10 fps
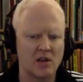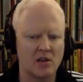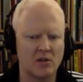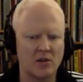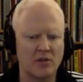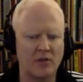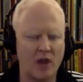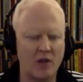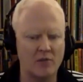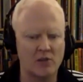Like if
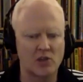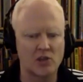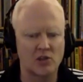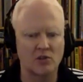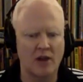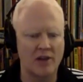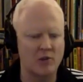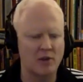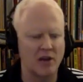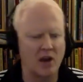I was
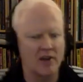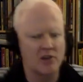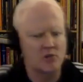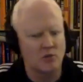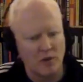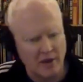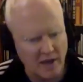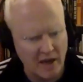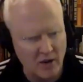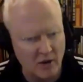graduating high school right
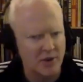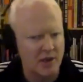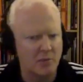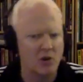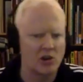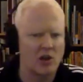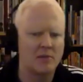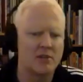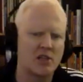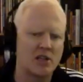now and thinking about
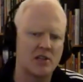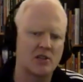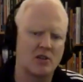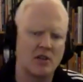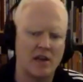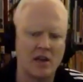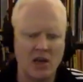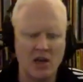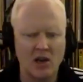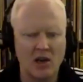climate change and all that,
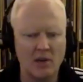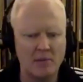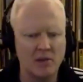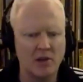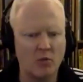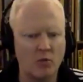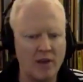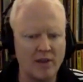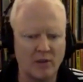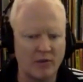I'd be like,
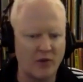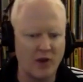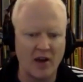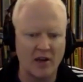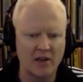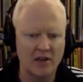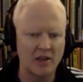what the fuck?